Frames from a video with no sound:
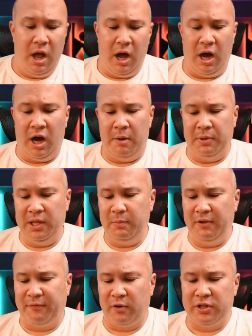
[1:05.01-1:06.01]
But let me
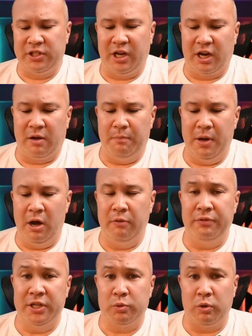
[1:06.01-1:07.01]
first talk about
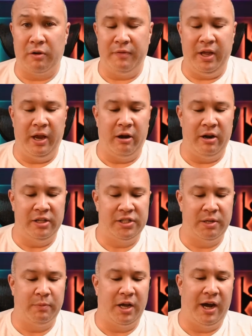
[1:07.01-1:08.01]
this one over here and
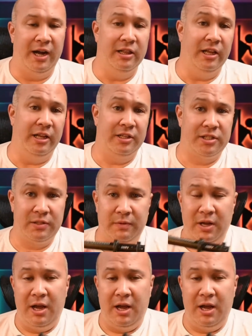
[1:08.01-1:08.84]
some of the highlights.